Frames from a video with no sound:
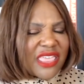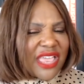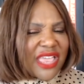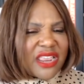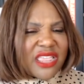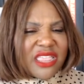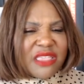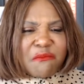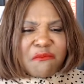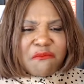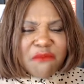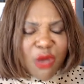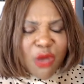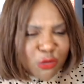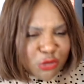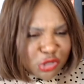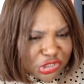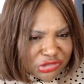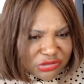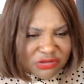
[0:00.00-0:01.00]
that
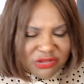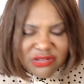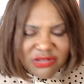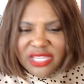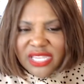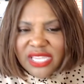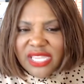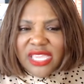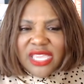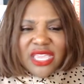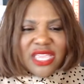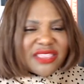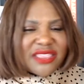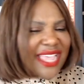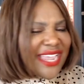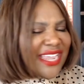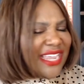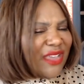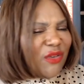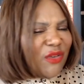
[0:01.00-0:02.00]

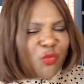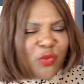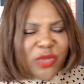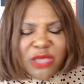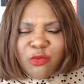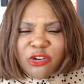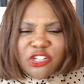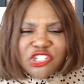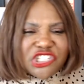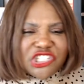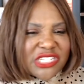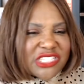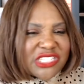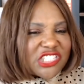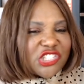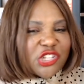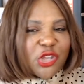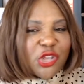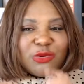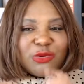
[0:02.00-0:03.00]
emotionally, like, we were
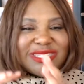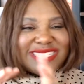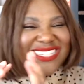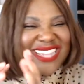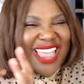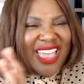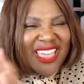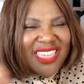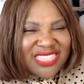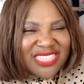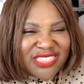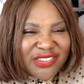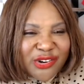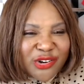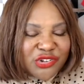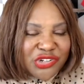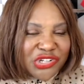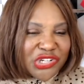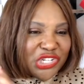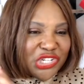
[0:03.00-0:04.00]
just so
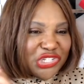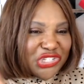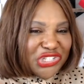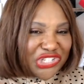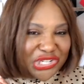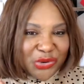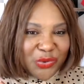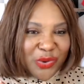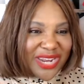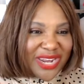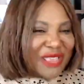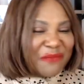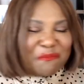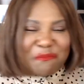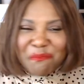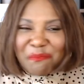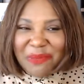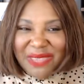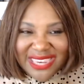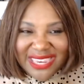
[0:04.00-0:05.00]
tethered to it.
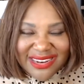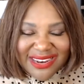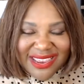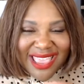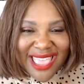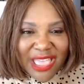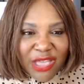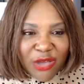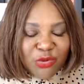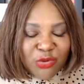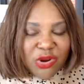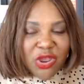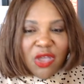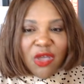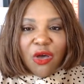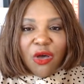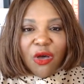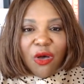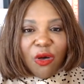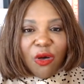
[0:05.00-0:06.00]
It beat out
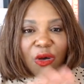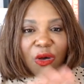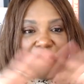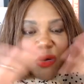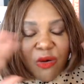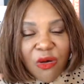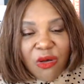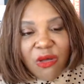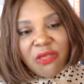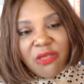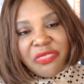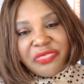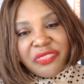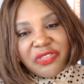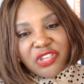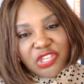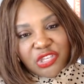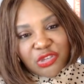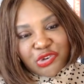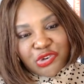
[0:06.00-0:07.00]
all
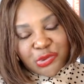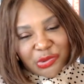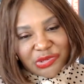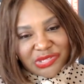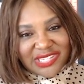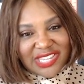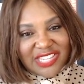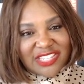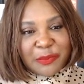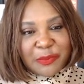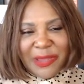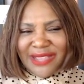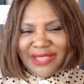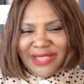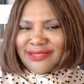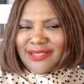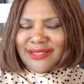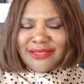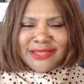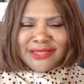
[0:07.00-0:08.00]
the usual
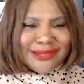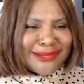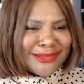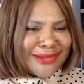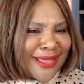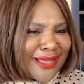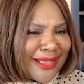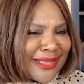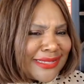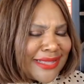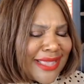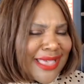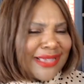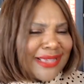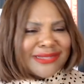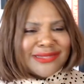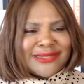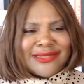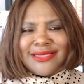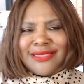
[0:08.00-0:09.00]
suspects, the Lil Nas
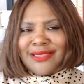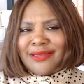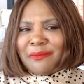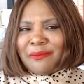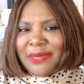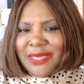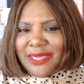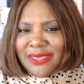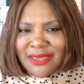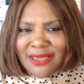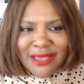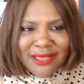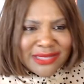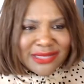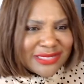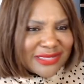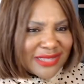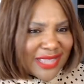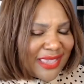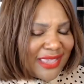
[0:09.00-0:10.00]
X and the
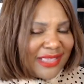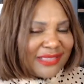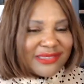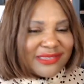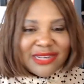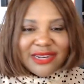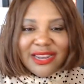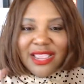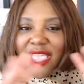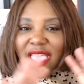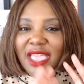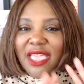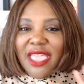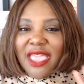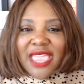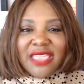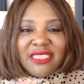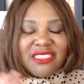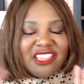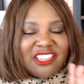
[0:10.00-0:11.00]
Beyoncés,
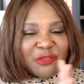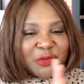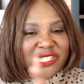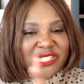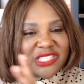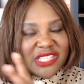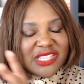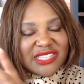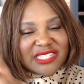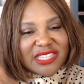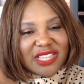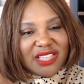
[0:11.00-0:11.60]
and this was